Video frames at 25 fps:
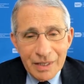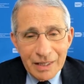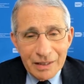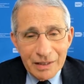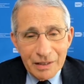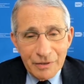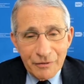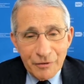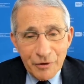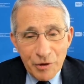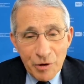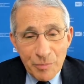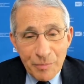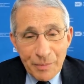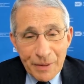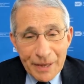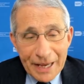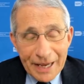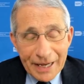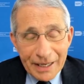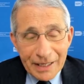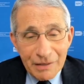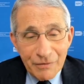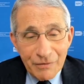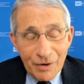and the
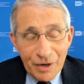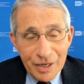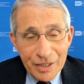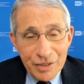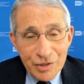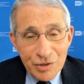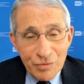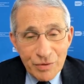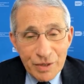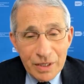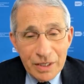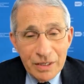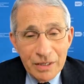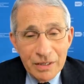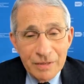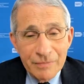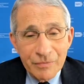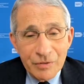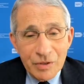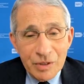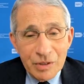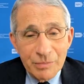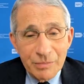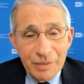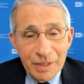VRBPAC Advisory
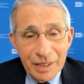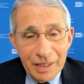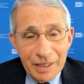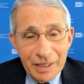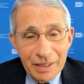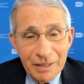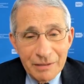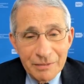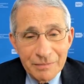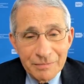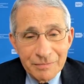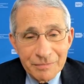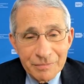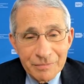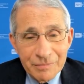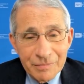Committee,